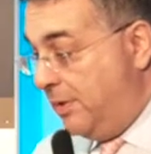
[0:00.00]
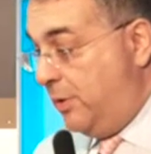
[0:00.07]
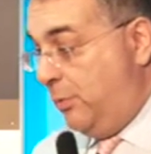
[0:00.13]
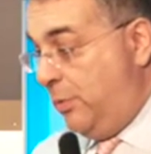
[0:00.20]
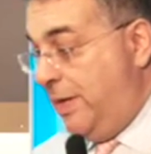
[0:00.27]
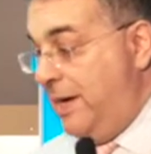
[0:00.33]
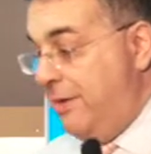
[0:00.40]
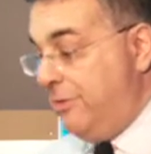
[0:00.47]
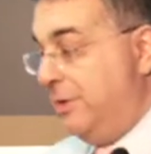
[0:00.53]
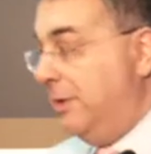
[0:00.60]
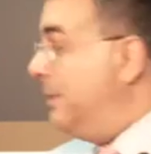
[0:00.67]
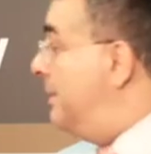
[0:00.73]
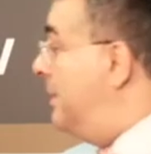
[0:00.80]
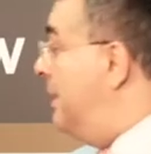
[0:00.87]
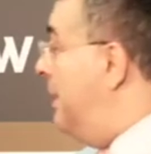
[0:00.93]
we haven't
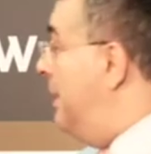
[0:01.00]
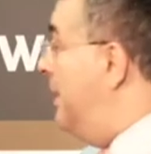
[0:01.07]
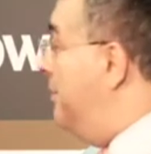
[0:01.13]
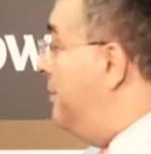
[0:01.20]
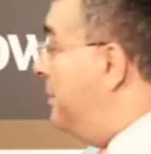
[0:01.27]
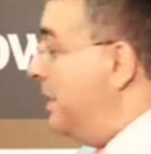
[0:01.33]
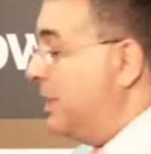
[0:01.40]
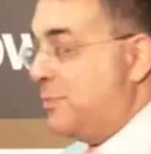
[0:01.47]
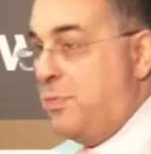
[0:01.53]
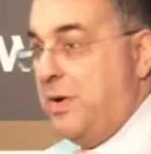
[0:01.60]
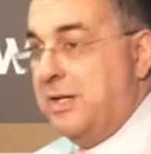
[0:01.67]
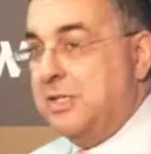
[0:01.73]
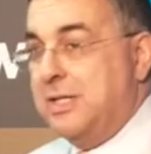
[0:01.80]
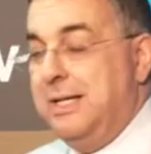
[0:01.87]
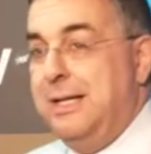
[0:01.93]

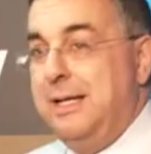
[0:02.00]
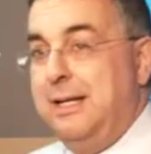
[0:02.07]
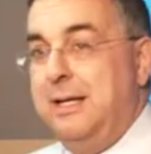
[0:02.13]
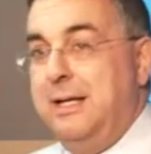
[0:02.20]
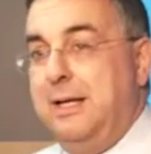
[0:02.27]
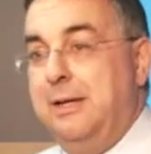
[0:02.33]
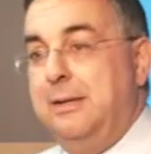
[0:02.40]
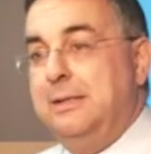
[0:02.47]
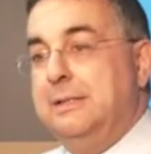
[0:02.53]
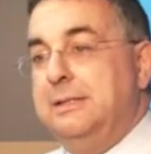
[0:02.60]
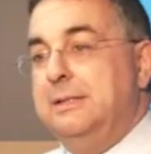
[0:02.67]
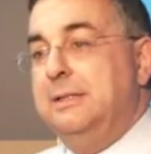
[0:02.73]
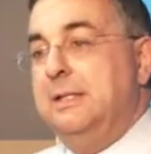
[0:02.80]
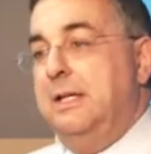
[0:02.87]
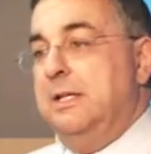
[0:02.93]
expressed clearly here
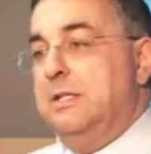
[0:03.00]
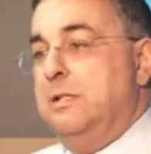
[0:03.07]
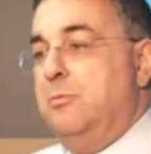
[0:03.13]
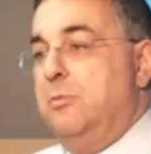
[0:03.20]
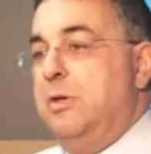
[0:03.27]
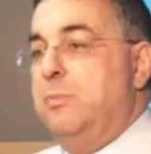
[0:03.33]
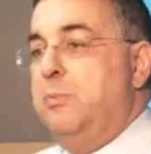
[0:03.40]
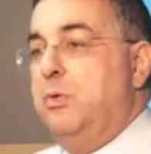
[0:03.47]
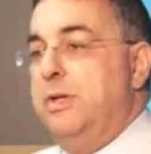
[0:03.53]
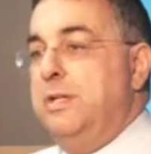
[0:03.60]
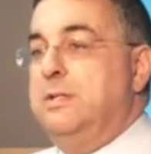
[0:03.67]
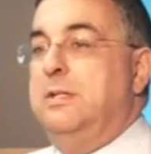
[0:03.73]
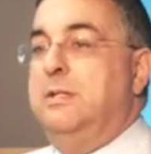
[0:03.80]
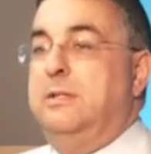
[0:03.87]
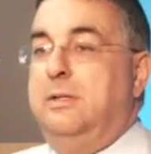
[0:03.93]
is that we
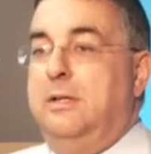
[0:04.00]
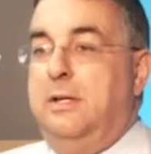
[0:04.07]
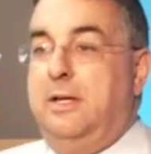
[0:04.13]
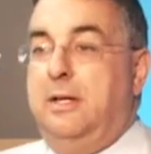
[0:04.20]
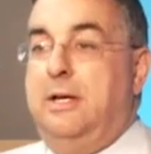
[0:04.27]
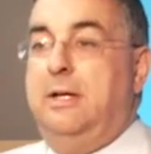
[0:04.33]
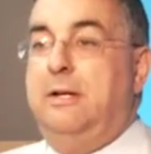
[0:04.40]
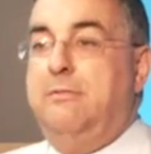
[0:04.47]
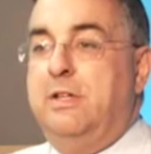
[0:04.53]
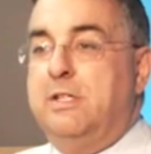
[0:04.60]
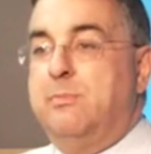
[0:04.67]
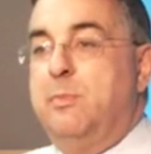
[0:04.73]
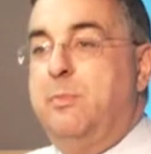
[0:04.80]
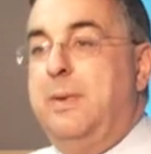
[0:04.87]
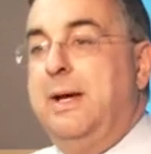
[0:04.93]
appointed an
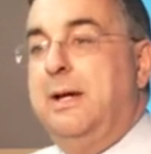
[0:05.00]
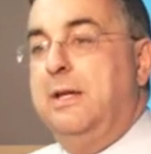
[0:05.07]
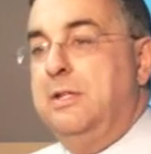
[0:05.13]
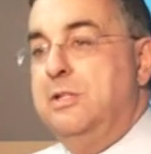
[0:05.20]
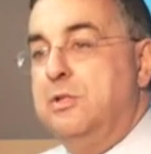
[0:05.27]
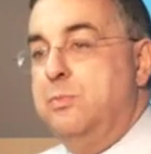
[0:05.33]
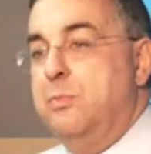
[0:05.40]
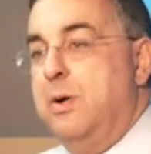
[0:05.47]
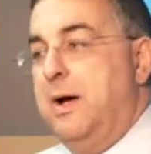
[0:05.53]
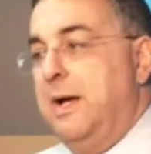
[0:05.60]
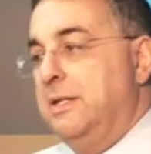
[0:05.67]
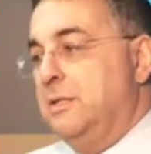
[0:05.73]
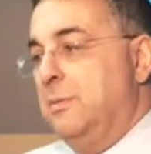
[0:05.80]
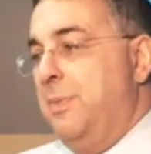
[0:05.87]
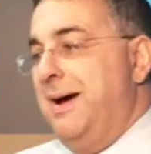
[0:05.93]
investment bank in
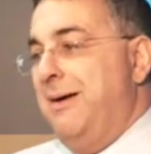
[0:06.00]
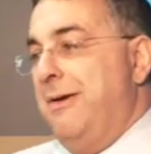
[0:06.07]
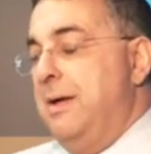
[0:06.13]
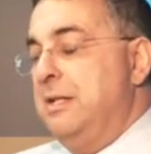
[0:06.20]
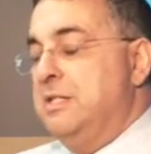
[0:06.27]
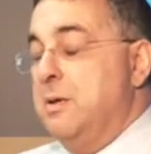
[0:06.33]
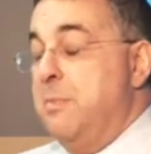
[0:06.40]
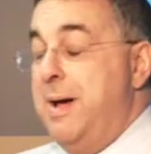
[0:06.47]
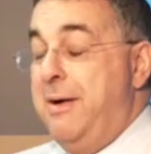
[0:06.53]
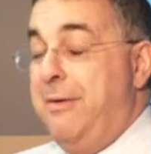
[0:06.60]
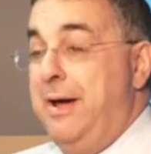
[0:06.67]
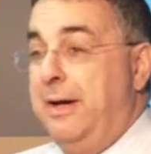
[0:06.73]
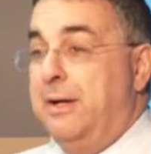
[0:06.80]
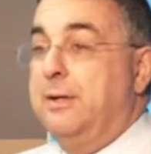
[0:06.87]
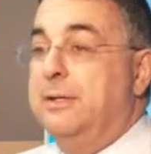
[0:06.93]
Dubai to
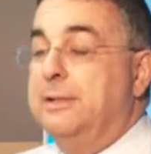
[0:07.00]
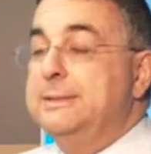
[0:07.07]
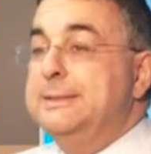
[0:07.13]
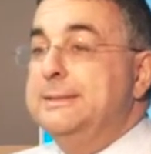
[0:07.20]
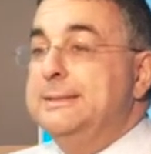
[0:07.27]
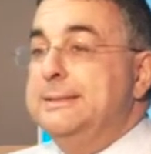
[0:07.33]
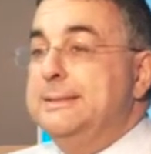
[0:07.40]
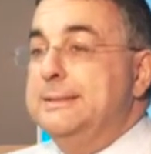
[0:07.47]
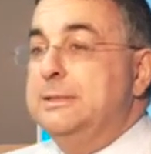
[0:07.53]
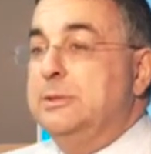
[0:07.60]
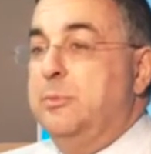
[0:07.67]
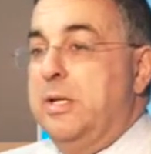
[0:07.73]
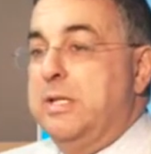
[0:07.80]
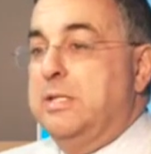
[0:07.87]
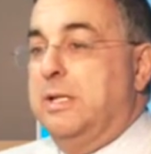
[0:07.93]
Barrack to
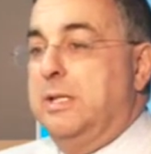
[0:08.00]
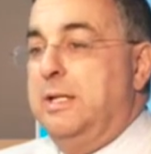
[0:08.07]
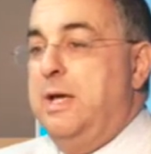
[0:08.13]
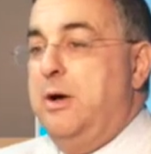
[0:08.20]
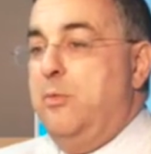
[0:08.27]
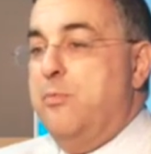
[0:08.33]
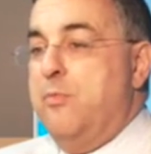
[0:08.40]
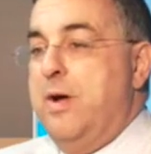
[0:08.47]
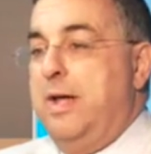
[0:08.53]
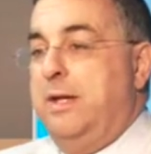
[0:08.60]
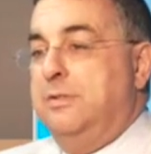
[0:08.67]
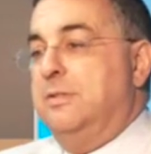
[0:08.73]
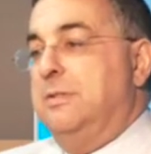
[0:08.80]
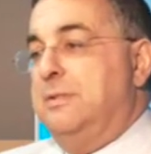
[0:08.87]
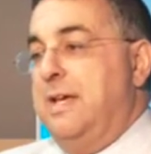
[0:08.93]
basically help
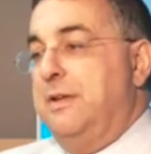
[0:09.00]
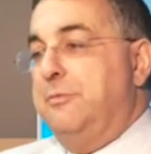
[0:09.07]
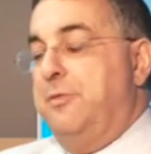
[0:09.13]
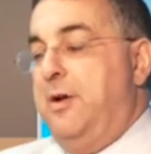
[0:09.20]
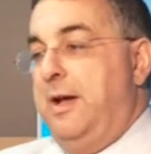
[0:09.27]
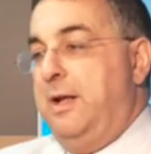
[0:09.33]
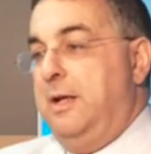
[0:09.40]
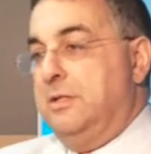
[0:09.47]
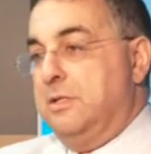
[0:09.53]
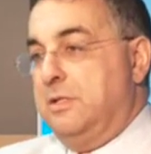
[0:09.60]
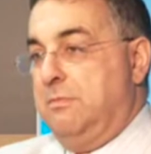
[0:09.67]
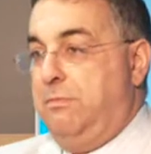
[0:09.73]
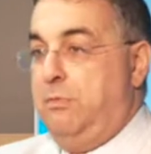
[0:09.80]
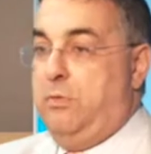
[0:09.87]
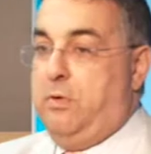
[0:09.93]
raise debt
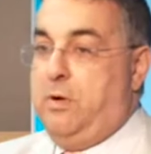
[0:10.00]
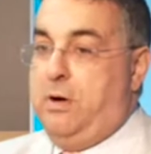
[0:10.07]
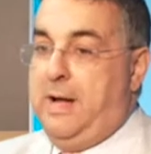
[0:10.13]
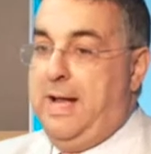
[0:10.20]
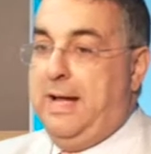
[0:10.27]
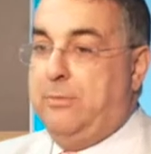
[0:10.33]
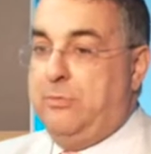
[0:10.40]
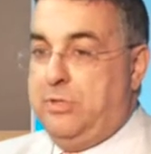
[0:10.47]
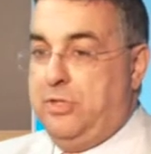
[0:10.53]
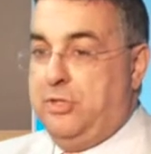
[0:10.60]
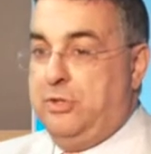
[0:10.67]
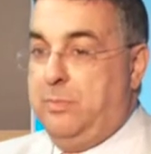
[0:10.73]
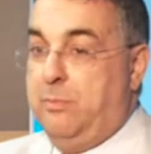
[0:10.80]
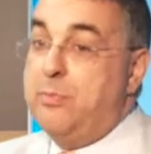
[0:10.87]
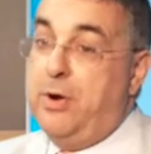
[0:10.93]
finance for our
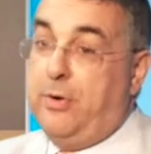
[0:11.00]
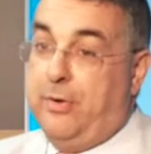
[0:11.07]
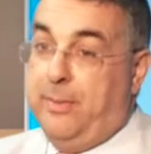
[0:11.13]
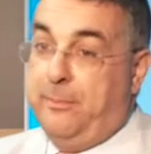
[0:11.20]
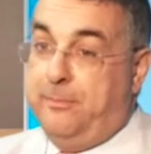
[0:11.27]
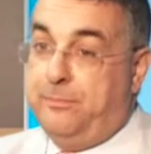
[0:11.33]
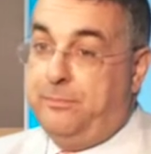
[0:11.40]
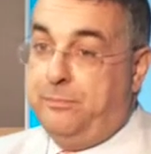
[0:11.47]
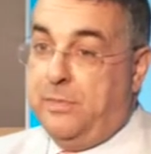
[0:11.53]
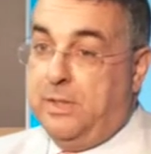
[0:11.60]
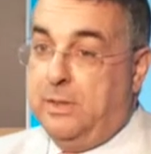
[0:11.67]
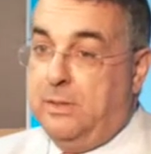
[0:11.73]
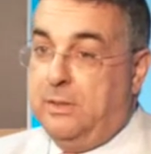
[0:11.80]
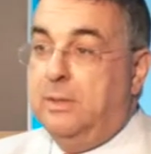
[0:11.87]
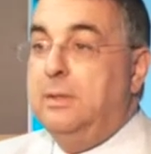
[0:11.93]
acquisition program.
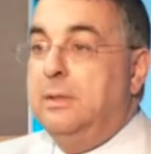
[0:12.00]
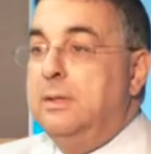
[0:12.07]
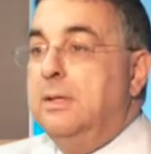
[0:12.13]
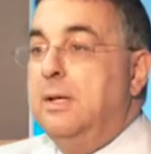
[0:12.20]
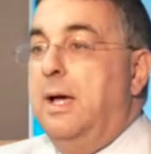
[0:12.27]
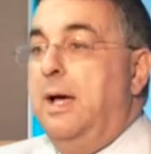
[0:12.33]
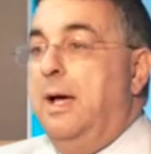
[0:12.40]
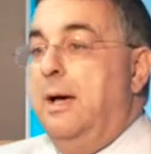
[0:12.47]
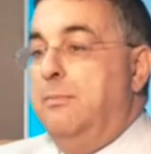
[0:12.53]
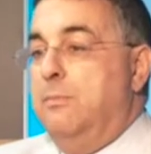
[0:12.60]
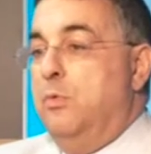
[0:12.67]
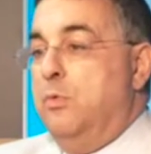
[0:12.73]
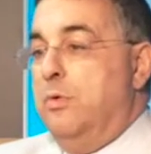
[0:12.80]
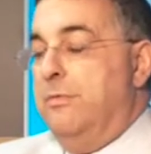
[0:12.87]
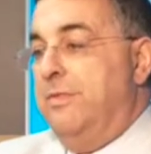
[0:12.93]

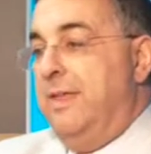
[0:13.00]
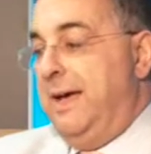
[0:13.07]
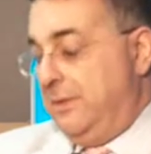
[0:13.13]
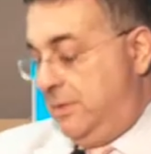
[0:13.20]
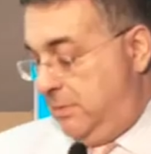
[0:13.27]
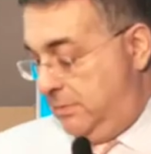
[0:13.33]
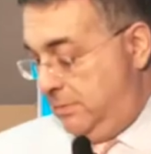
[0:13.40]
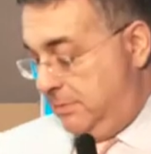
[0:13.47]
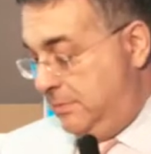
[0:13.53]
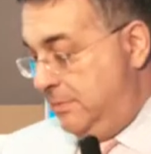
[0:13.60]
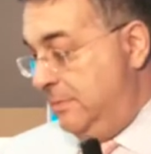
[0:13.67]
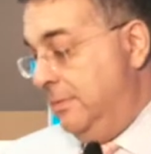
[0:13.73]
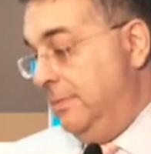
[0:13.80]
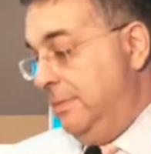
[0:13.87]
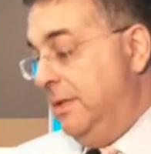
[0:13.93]
More of that
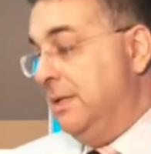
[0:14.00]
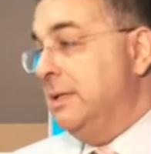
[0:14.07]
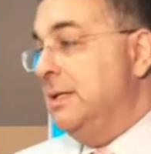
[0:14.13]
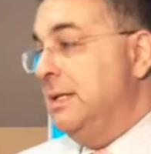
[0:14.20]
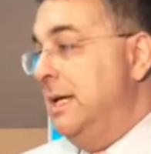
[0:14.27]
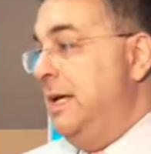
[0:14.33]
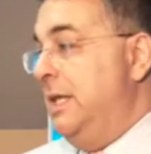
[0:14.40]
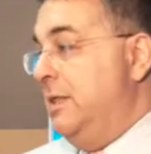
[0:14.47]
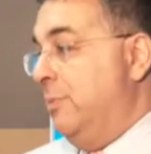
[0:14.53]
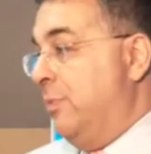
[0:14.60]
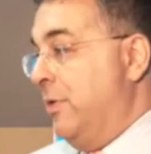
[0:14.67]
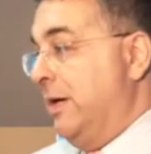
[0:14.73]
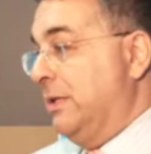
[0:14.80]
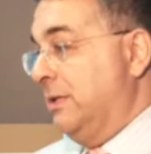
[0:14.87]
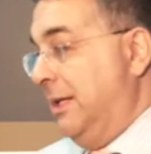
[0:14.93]
in the
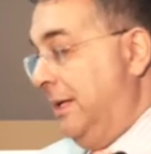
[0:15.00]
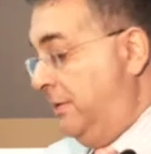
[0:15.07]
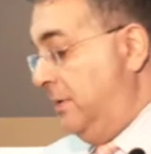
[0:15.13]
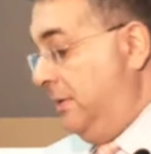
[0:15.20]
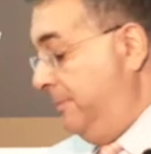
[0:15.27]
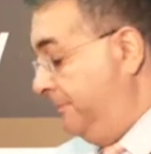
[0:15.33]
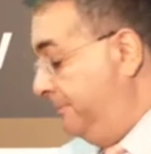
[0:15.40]
press later.